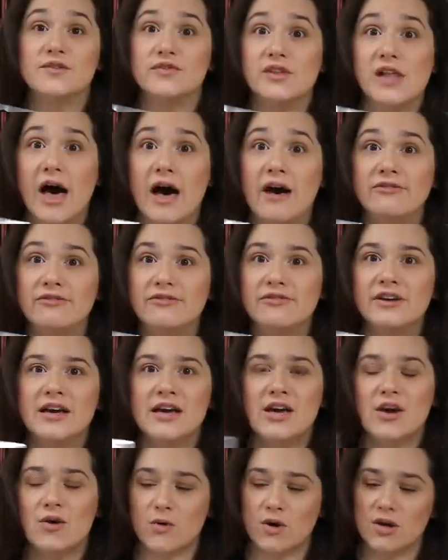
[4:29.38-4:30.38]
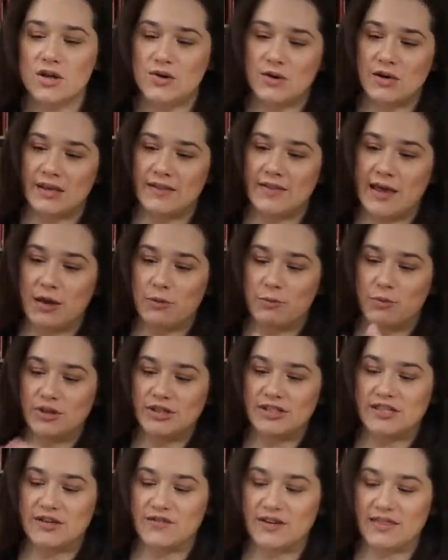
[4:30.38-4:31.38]
of Love, where you can like
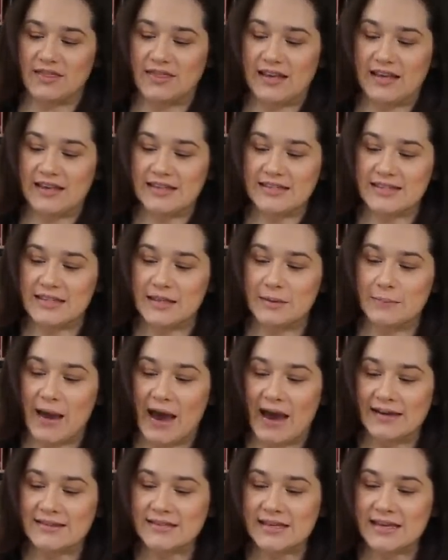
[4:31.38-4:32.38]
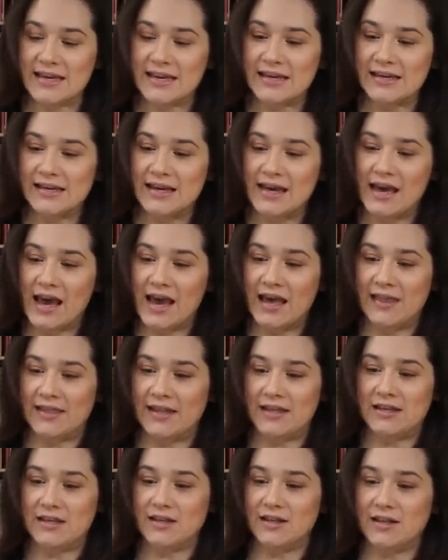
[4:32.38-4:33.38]
put different things in the basket, and
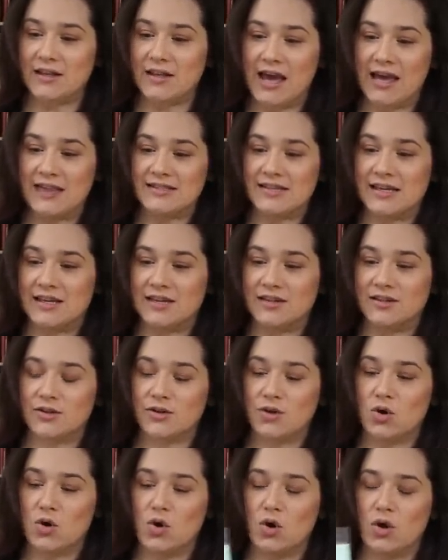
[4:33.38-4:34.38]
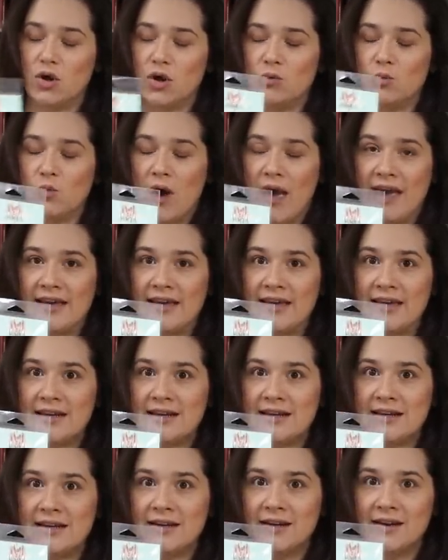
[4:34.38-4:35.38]
then it has like a little
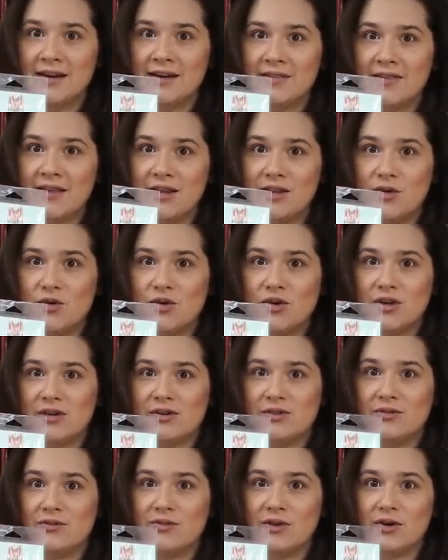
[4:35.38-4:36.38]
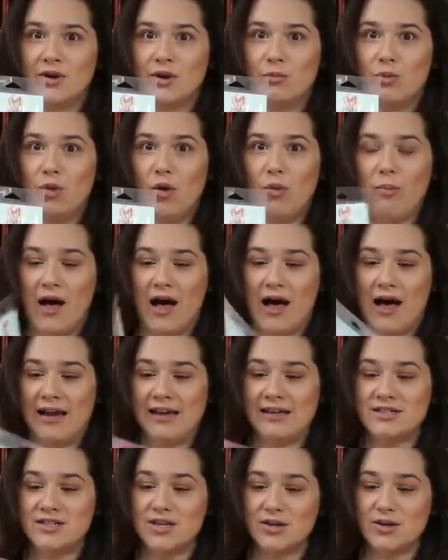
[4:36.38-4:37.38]
wagon that you can pull
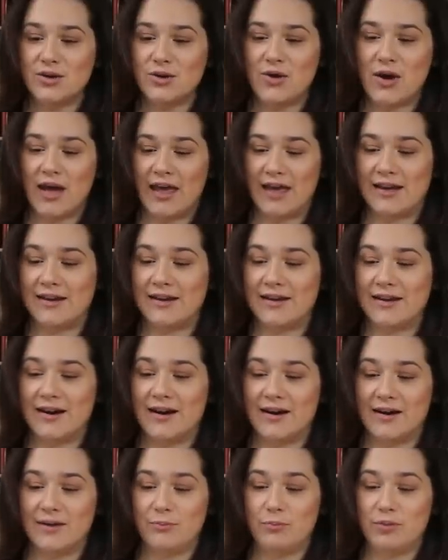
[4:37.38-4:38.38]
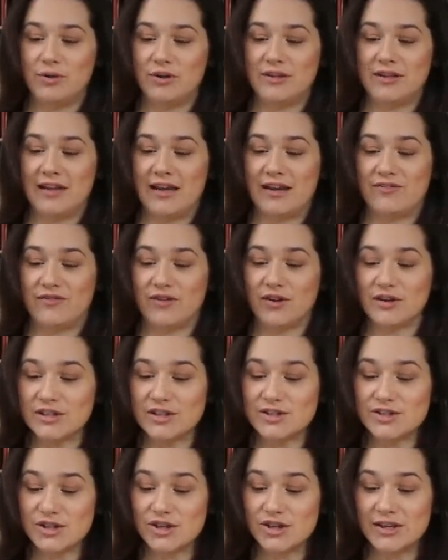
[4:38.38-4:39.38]
behind you and put like
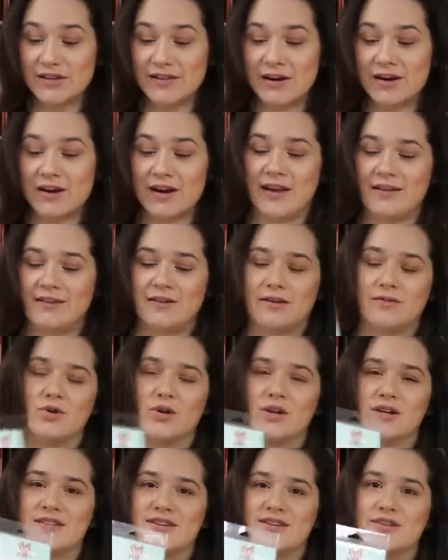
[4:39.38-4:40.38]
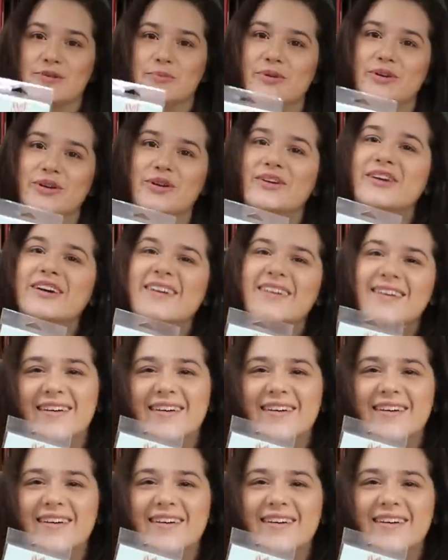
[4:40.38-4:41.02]
furniture in there, and of course there's a balloon.